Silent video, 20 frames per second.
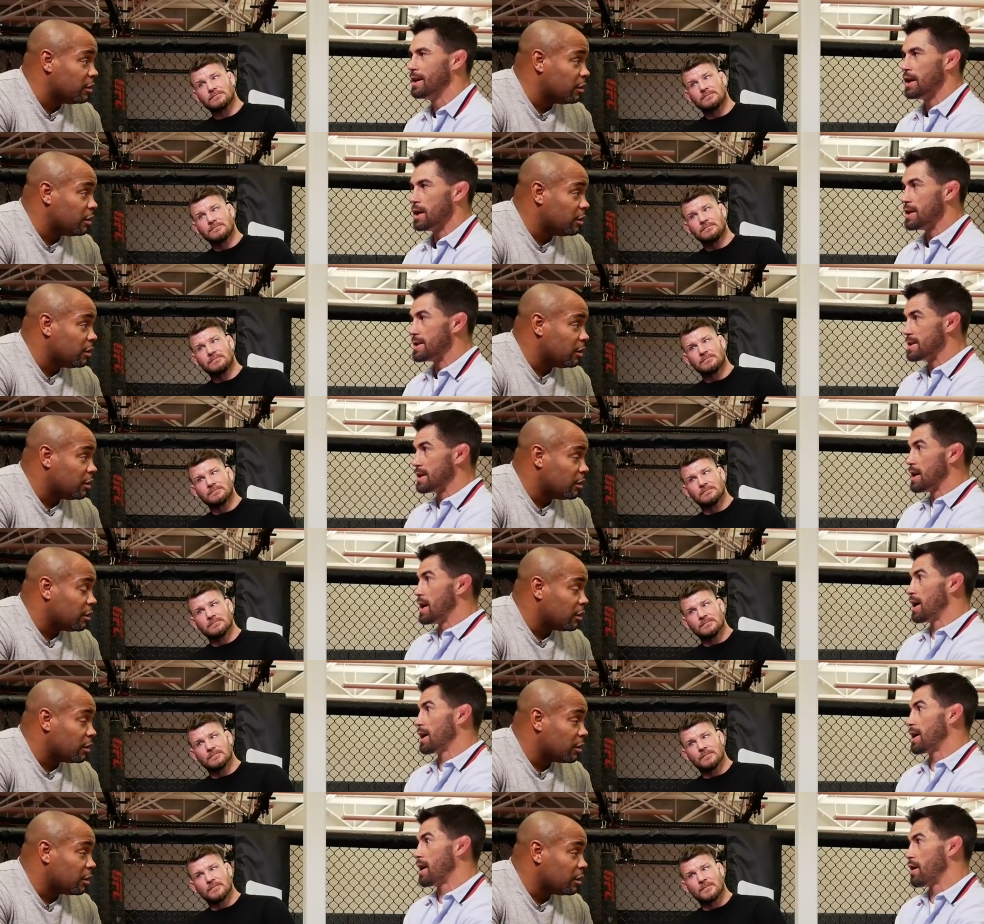
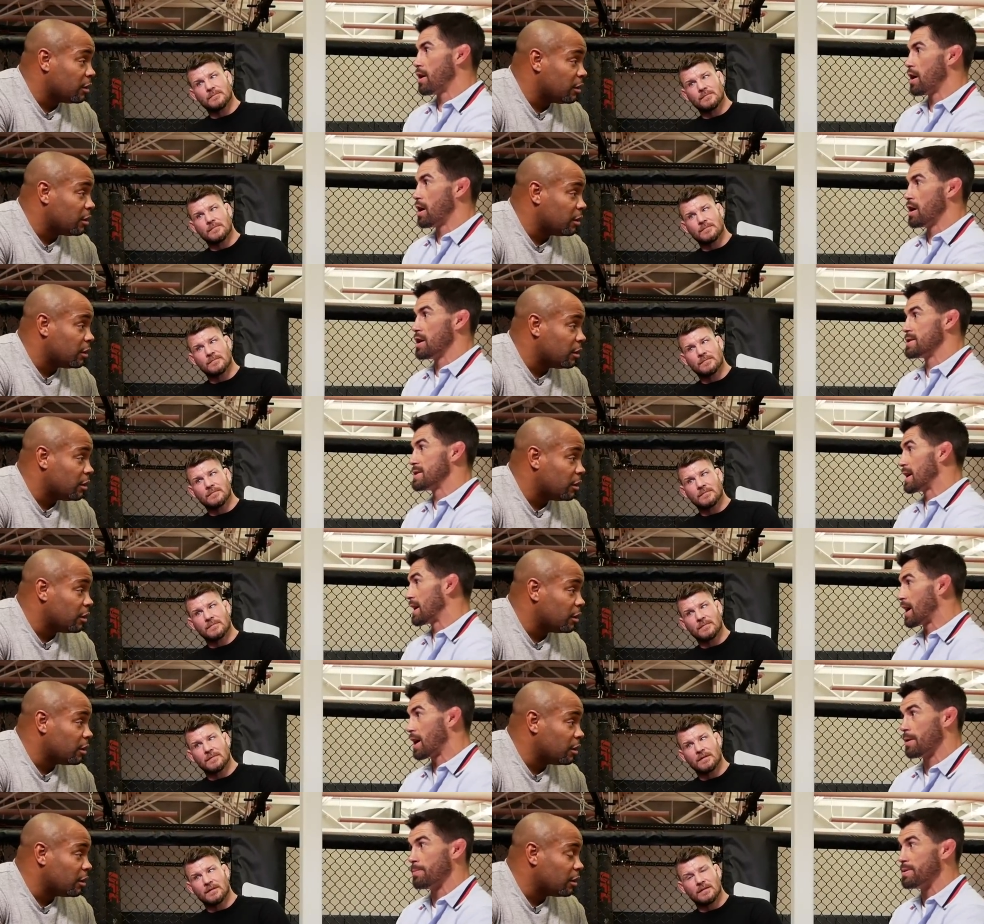Speaker 1: He's a knockout
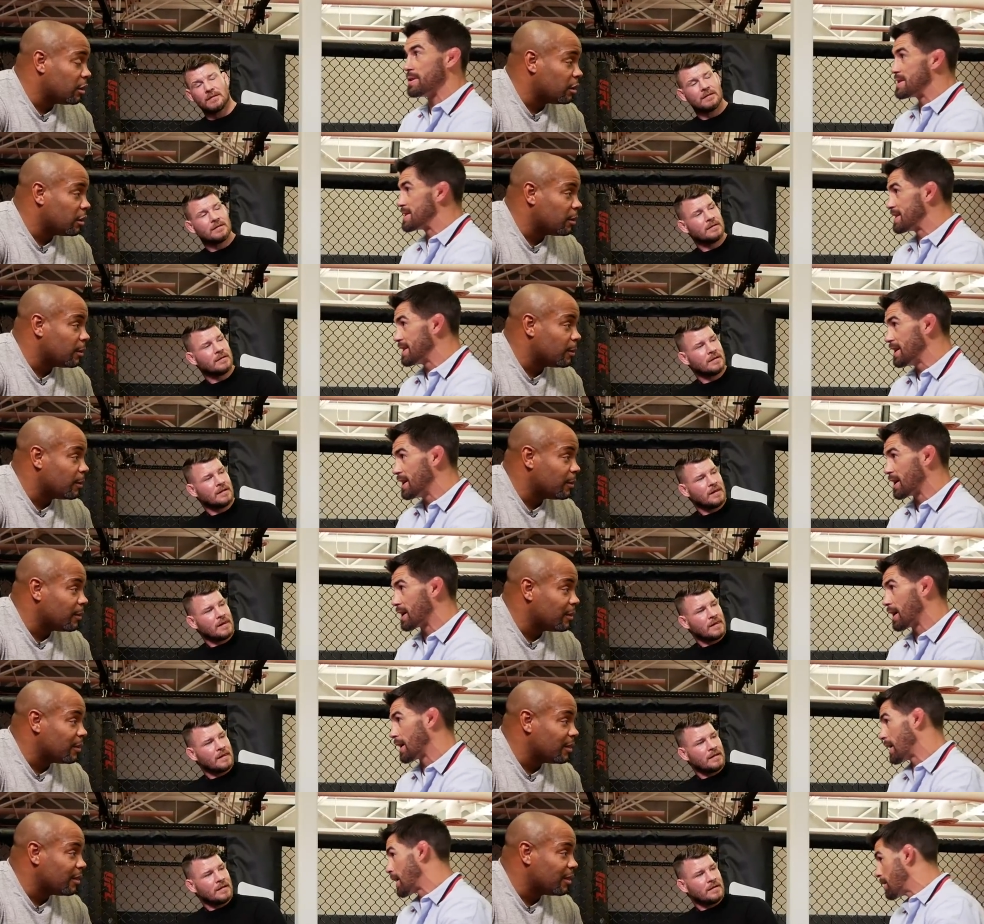artist. I got to be
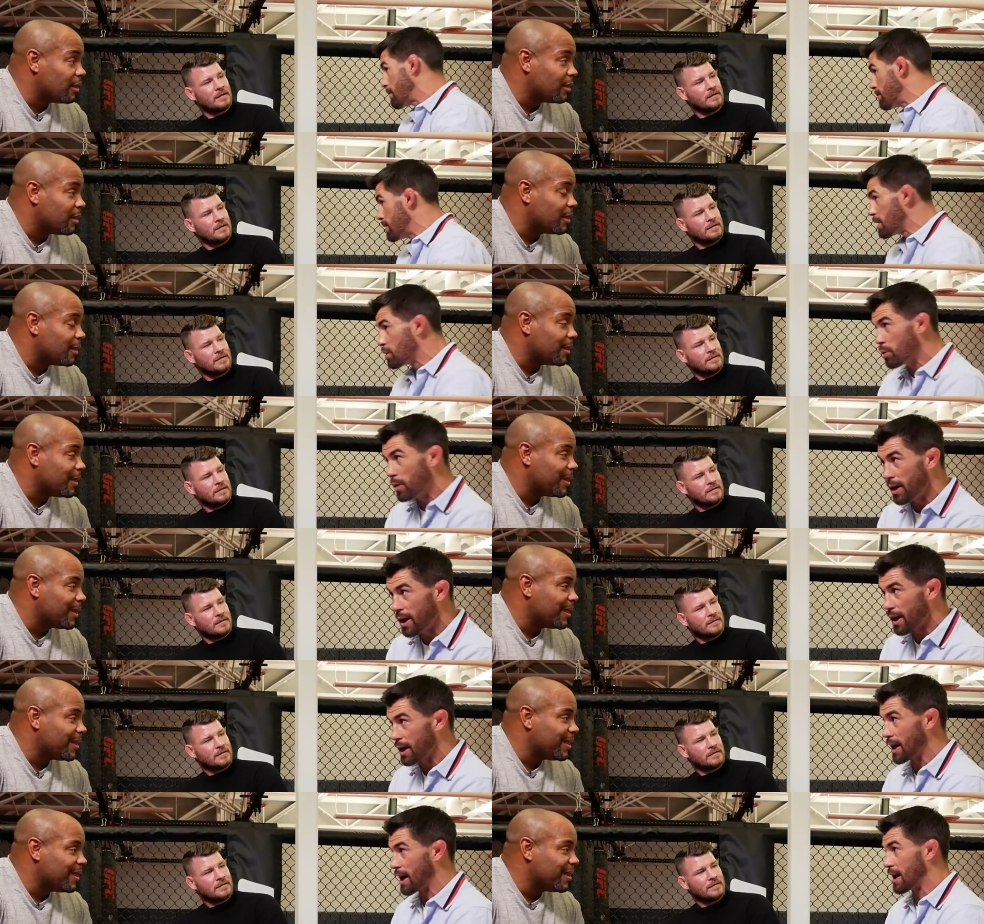slick. I got to be
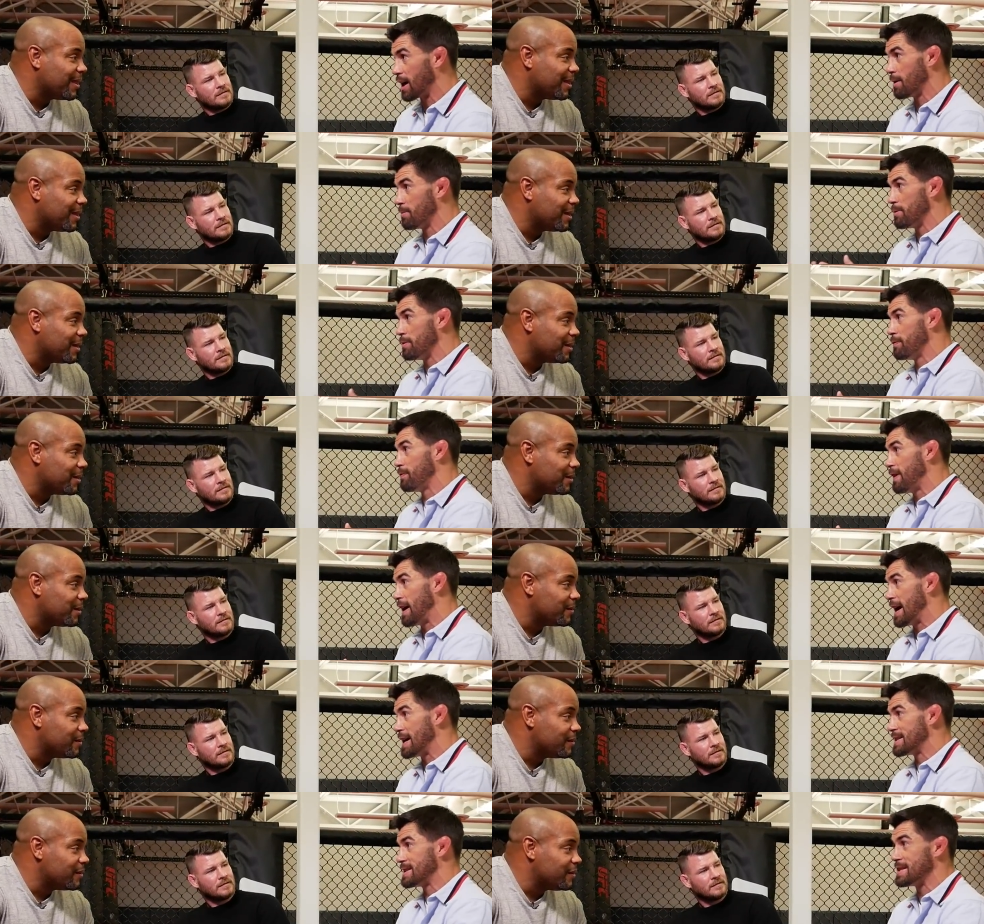quick. I got to be
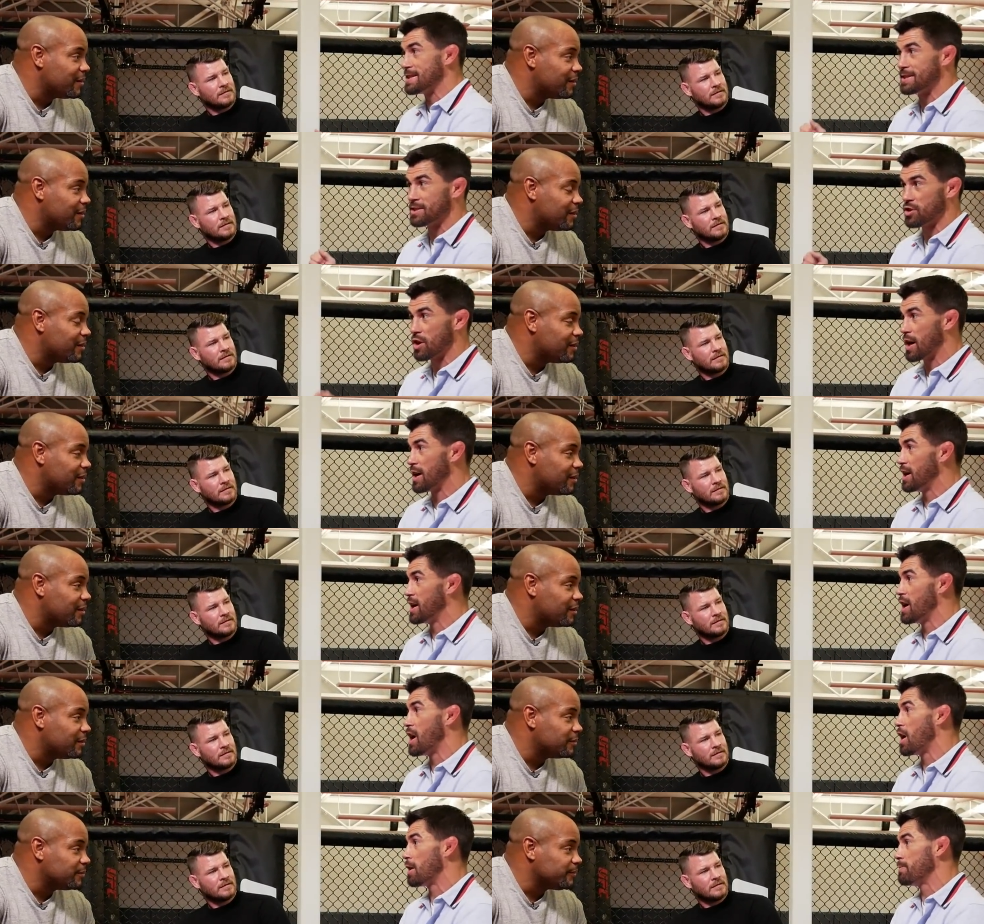fast. He's
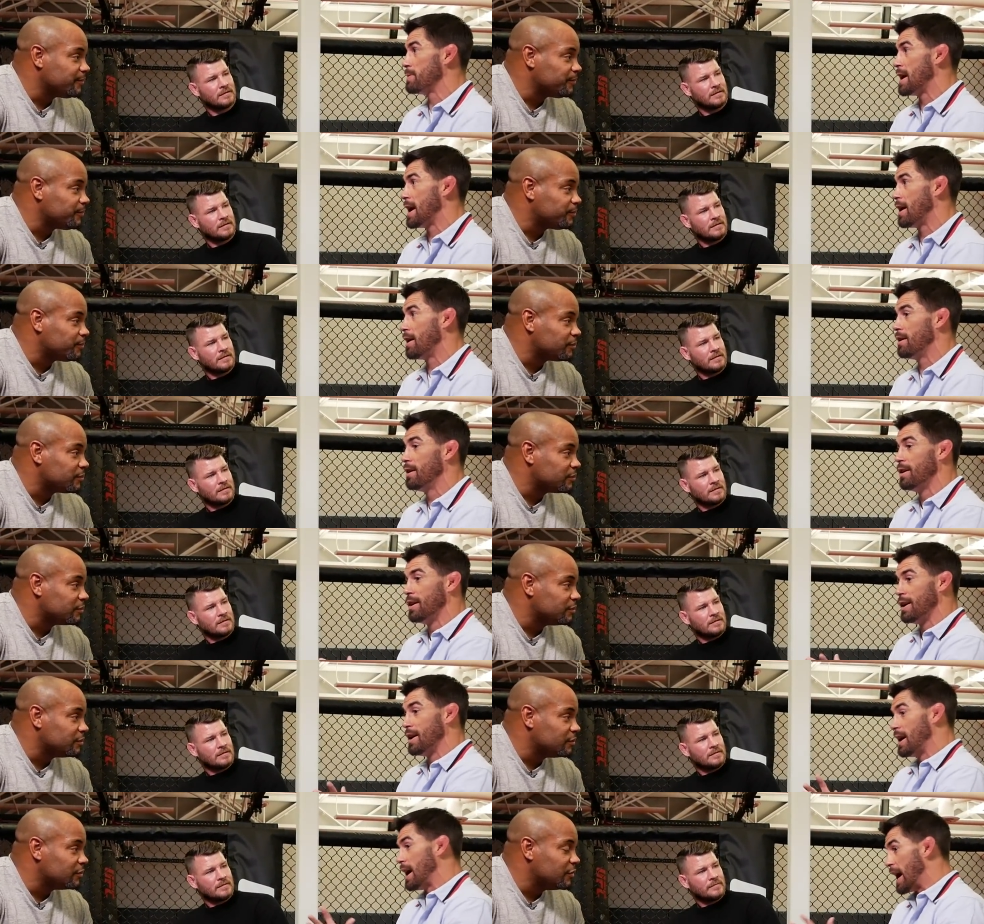trying to knock me
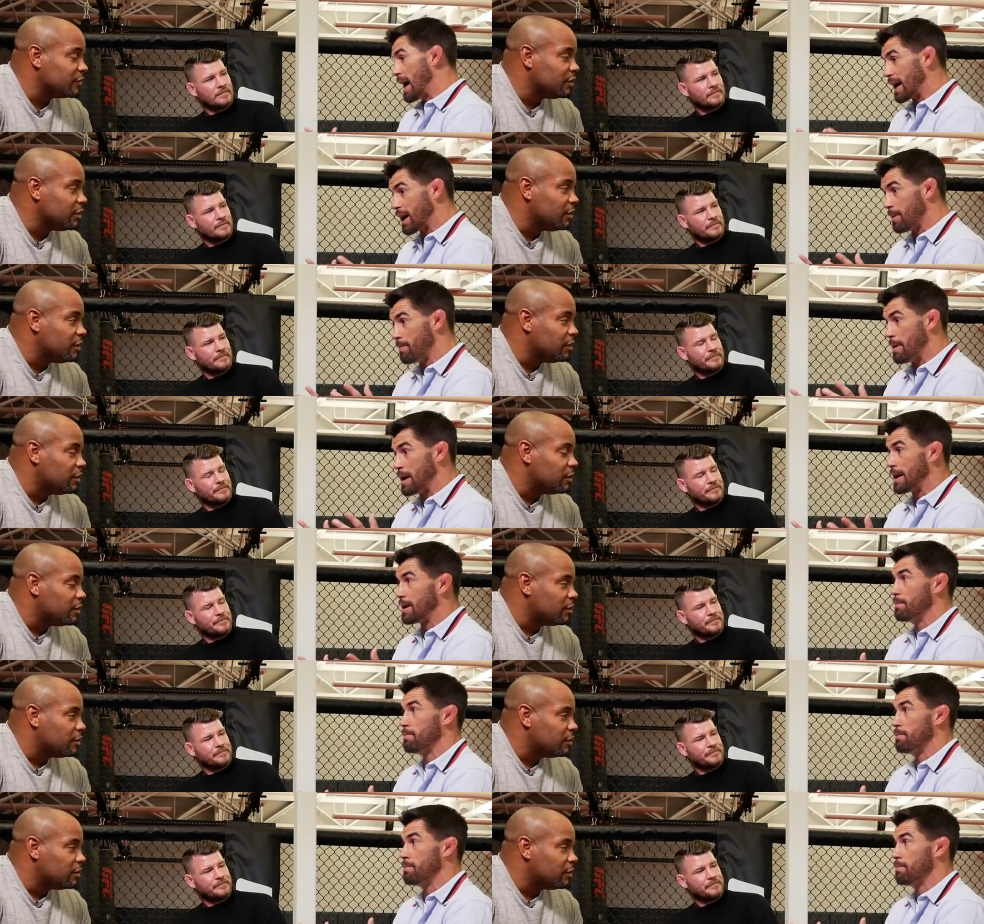out. I gotta make